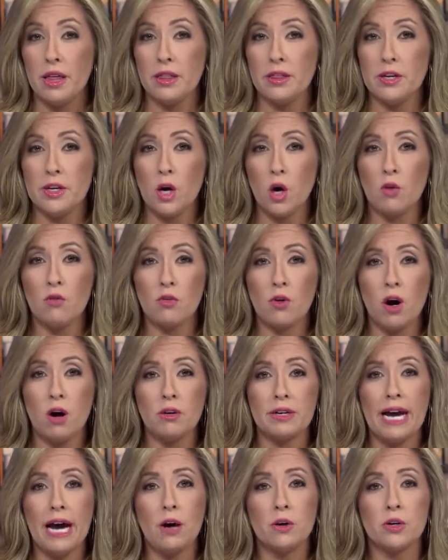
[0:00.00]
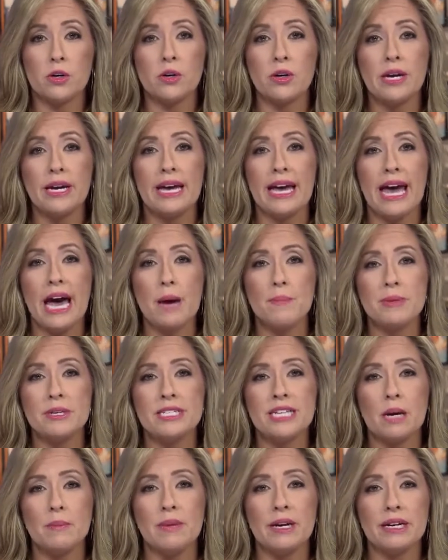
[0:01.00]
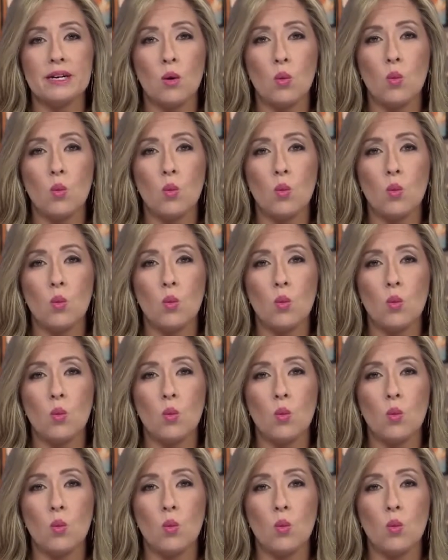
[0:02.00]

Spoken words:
The overall counter epidemic